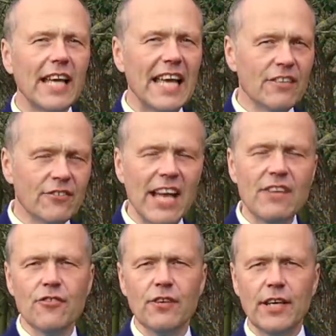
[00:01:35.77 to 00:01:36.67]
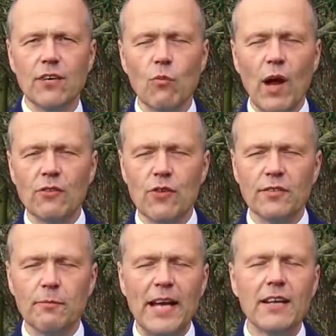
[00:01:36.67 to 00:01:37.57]
intentionally
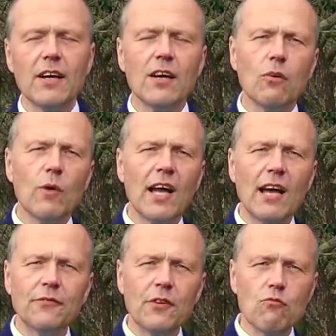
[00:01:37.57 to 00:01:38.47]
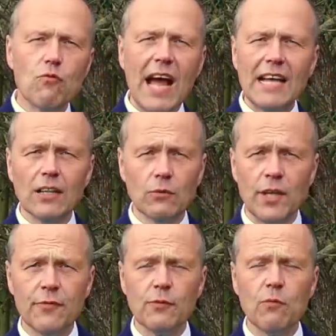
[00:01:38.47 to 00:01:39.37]
well-dressed men will have to wrangle
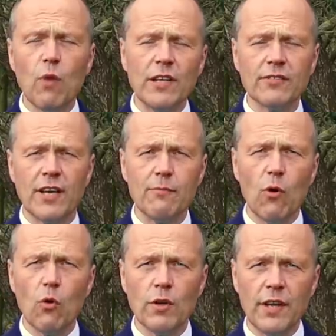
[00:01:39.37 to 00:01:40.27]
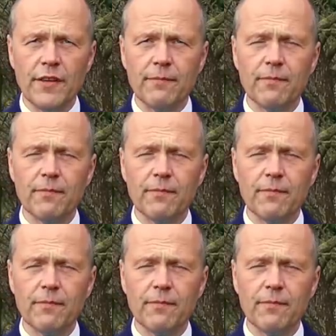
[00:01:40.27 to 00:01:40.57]
with from one time or another.